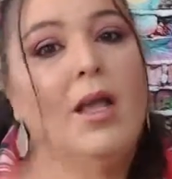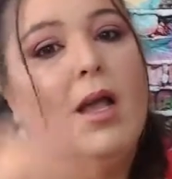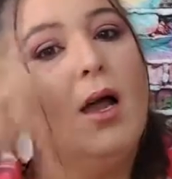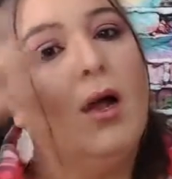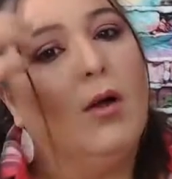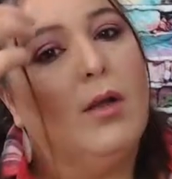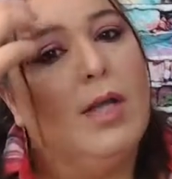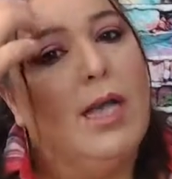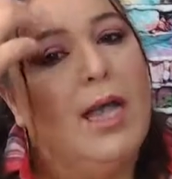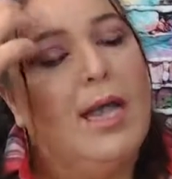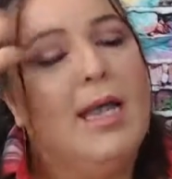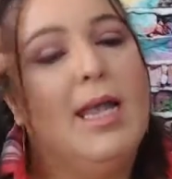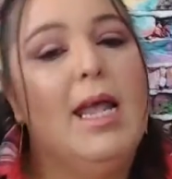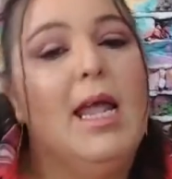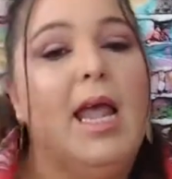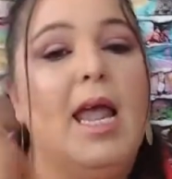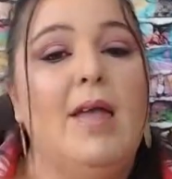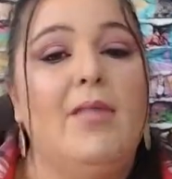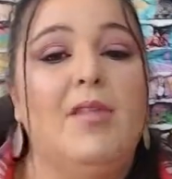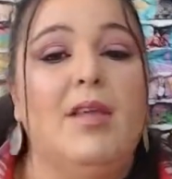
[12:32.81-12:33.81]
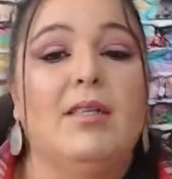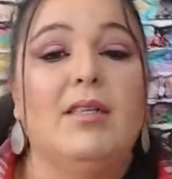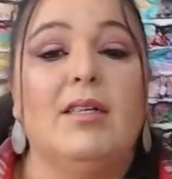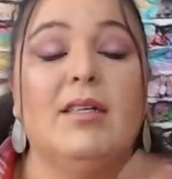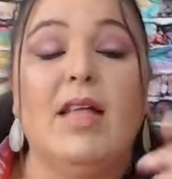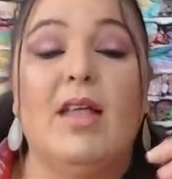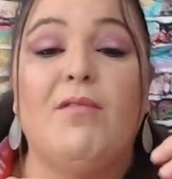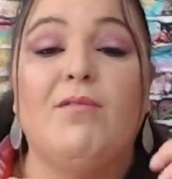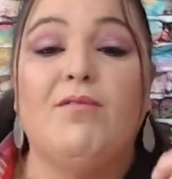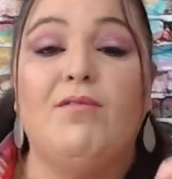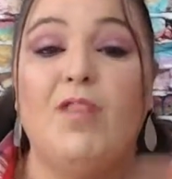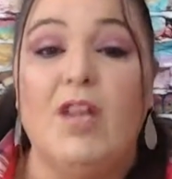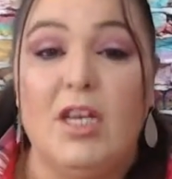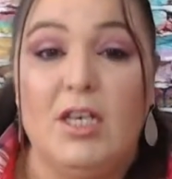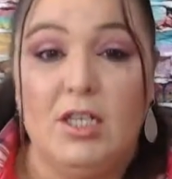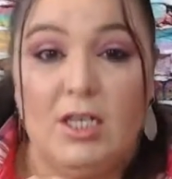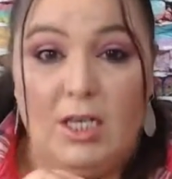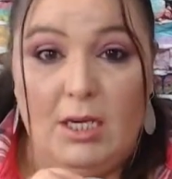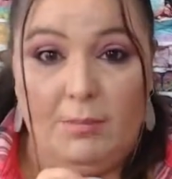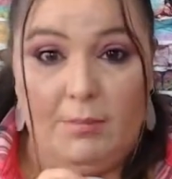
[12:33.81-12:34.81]
Okay, and this is a
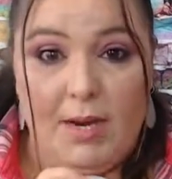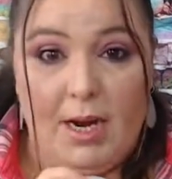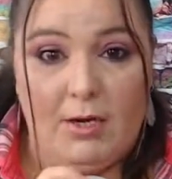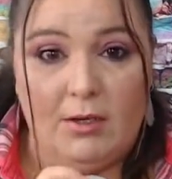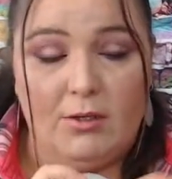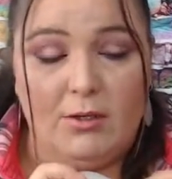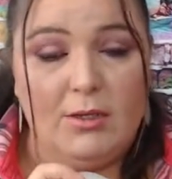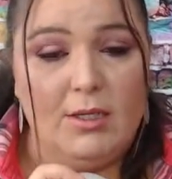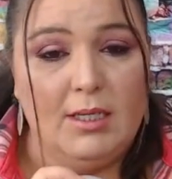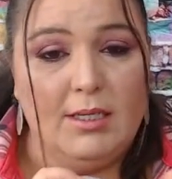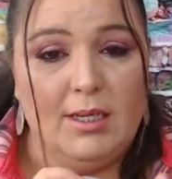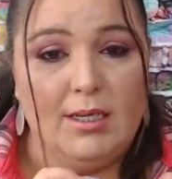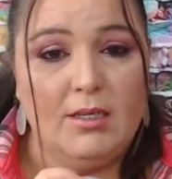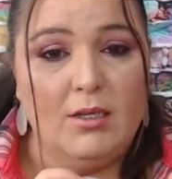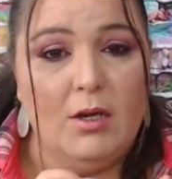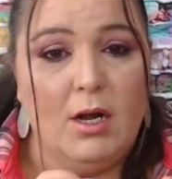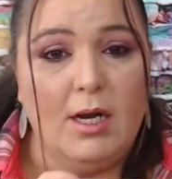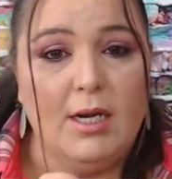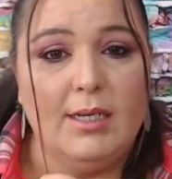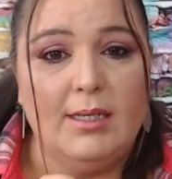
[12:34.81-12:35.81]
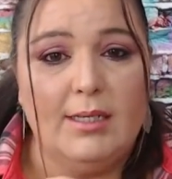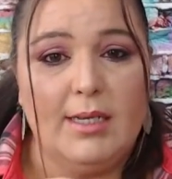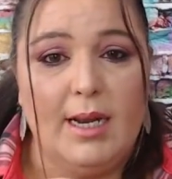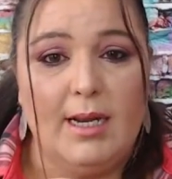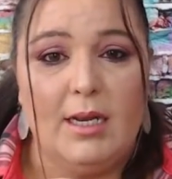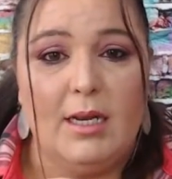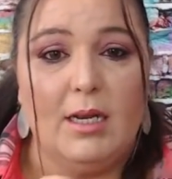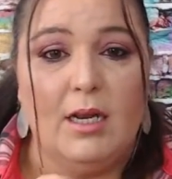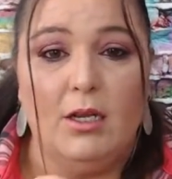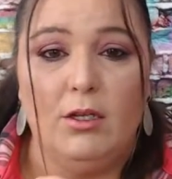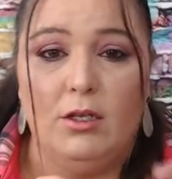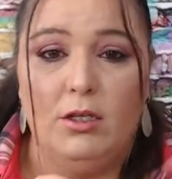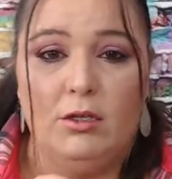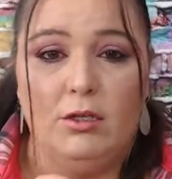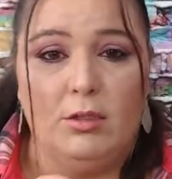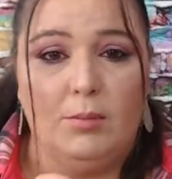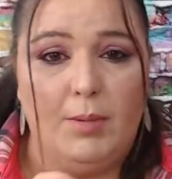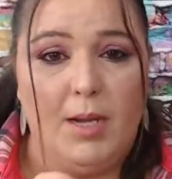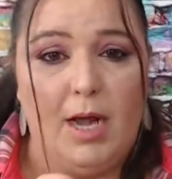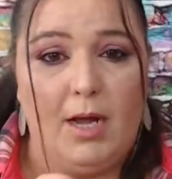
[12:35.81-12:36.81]
finishing powder, so this is not a setting loose
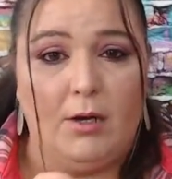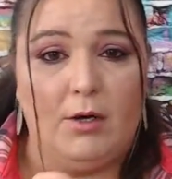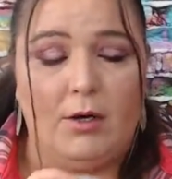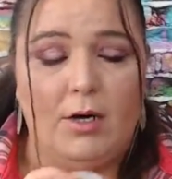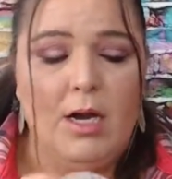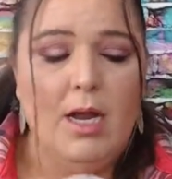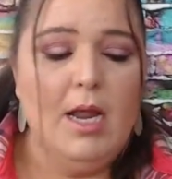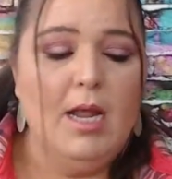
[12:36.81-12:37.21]
powder.